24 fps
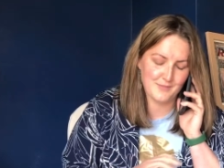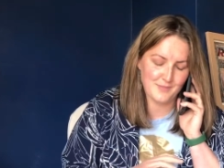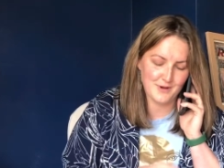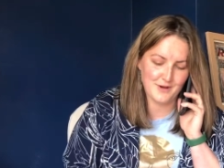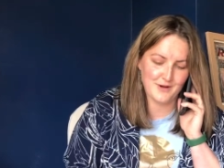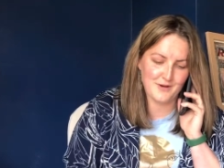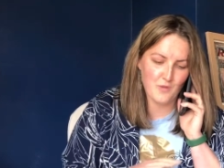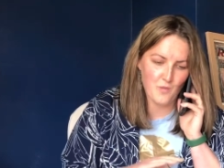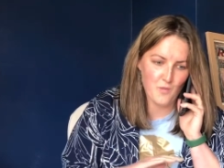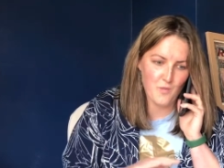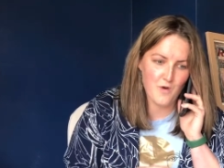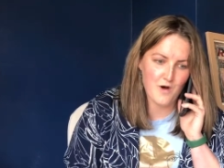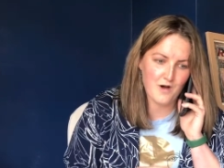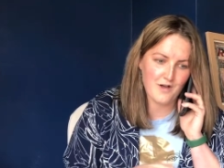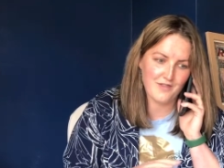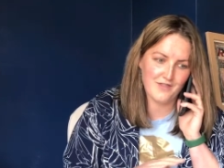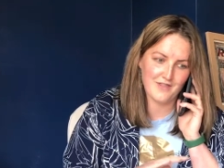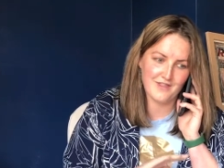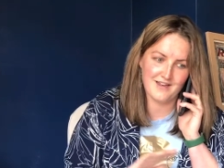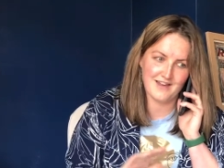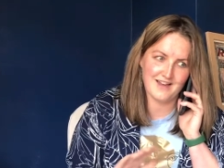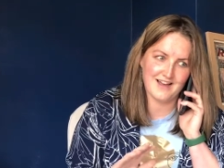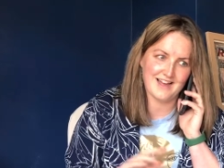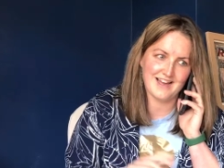but one
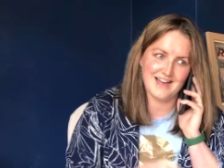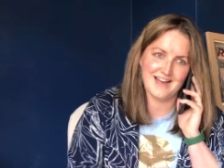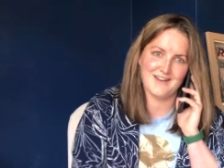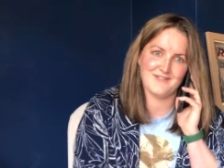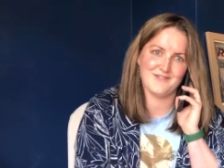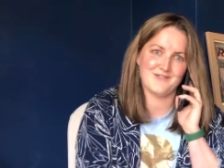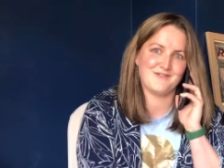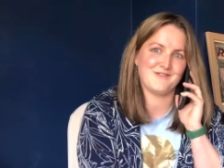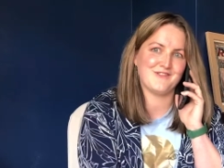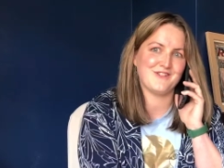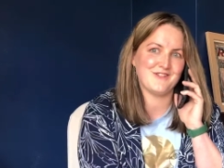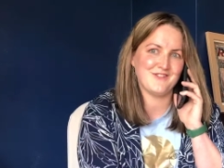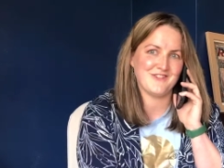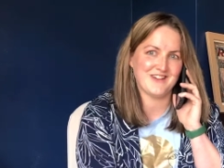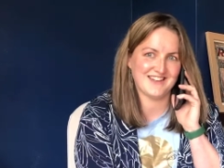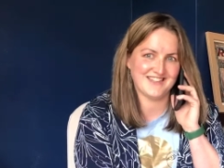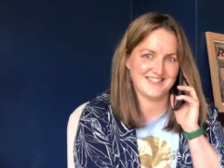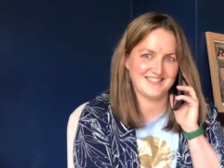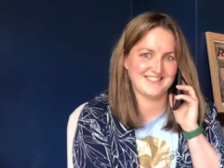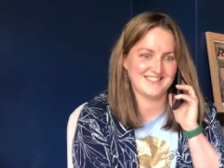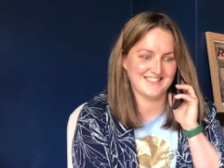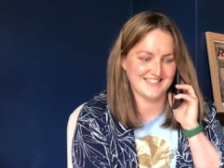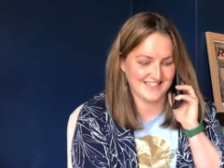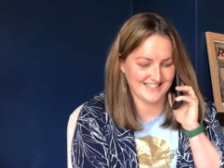that I haven't
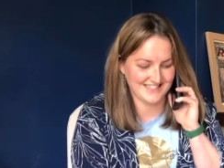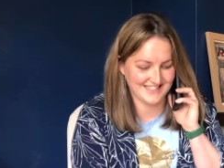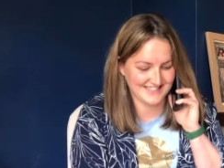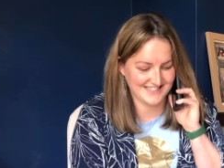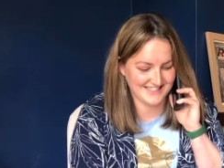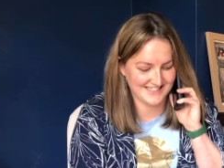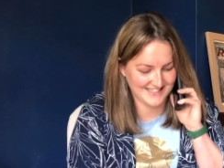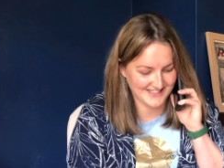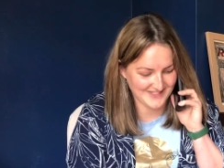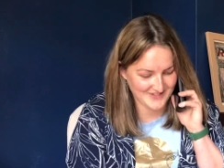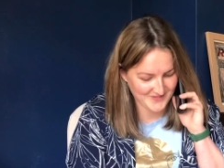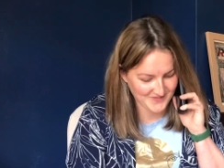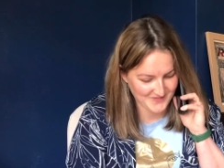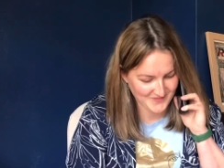regretted since.